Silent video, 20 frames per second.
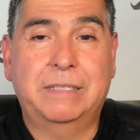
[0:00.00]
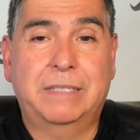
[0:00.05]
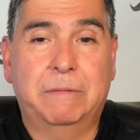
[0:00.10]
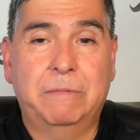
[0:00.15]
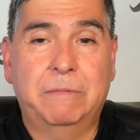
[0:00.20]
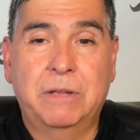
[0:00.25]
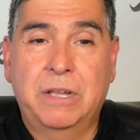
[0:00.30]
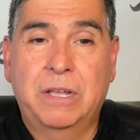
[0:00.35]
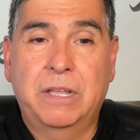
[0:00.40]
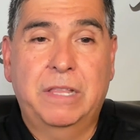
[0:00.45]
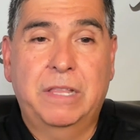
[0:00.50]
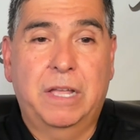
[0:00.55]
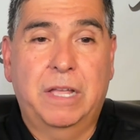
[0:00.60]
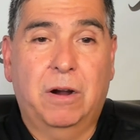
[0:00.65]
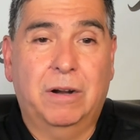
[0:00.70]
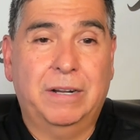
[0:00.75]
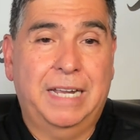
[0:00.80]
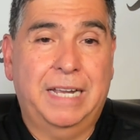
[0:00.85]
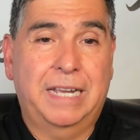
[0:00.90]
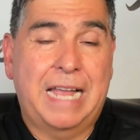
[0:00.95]
attempt. They
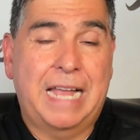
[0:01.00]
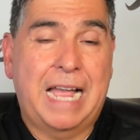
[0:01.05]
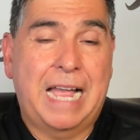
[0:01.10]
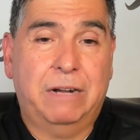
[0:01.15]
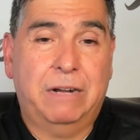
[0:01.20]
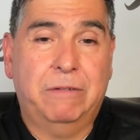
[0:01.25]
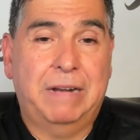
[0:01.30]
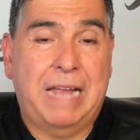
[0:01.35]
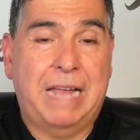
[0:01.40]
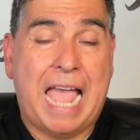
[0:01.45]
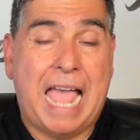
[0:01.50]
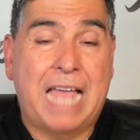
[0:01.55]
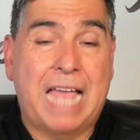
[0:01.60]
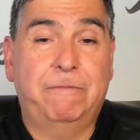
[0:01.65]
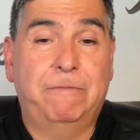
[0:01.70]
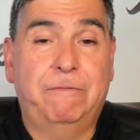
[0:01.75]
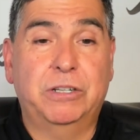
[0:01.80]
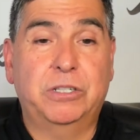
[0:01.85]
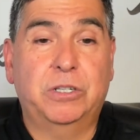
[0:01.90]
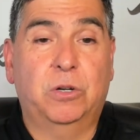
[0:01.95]
are getting accurate and
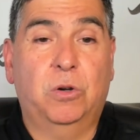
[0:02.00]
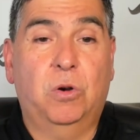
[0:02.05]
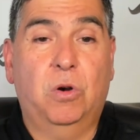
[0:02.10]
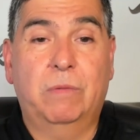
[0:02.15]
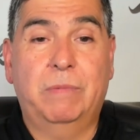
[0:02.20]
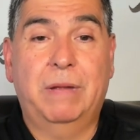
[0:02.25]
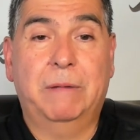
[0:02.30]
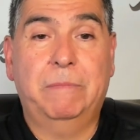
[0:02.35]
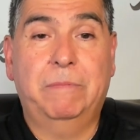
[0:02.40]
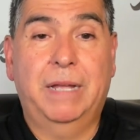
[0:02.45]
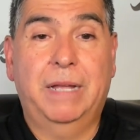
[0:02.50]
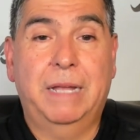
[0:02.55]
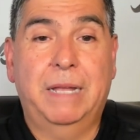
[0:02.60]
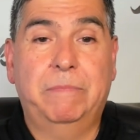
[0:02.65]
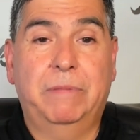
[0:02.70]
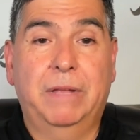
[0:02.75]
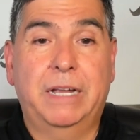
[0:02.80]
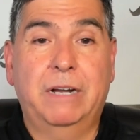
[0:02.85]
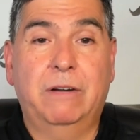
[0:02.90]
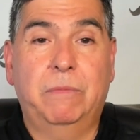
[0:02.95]
efficient quarterback play.
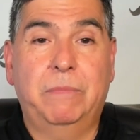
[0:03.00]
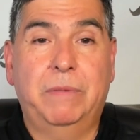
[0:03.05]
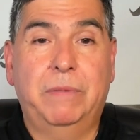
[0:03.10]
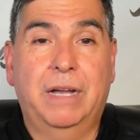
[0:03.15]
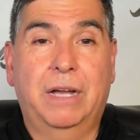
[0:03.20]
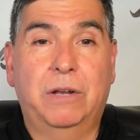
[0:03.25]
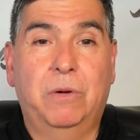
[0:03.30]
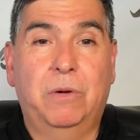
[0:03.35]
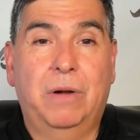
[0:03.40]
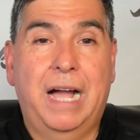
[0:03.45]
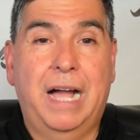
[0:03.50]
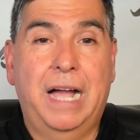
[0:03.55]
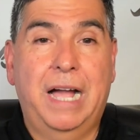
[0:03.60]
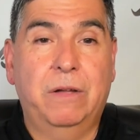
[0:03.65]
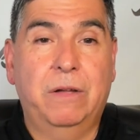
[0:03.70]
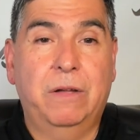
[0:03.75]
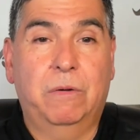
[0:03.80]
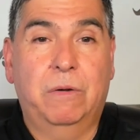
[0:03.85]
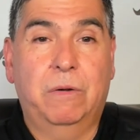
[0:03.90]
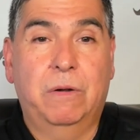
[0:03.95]
Play here will be on
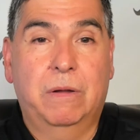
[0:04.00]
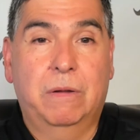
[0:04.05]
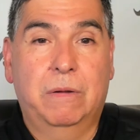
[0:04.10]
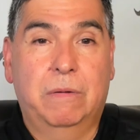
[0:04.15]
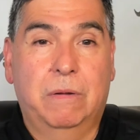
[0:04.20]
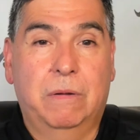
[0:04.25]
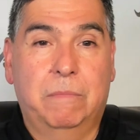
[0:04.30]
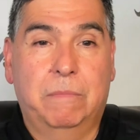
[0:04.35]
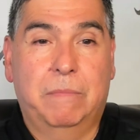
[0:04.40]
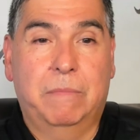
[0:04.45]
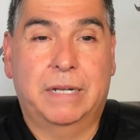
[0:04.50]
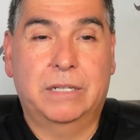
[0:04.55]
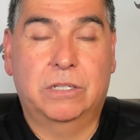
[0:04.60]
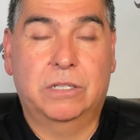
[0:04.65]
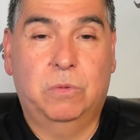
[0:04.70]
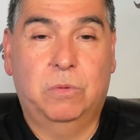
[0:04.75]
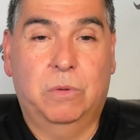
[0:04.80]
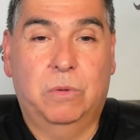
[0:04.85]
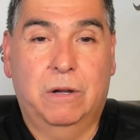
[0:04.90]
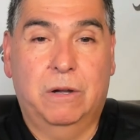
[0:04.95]
Ohio,
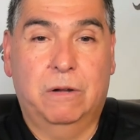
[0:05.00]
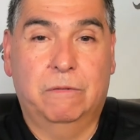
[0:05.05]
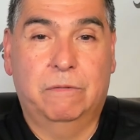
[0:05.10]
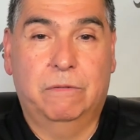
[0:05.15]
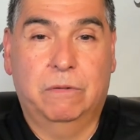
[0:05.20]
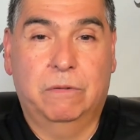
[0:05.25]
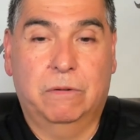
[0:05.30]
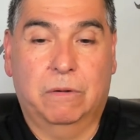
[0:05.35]
minus 12.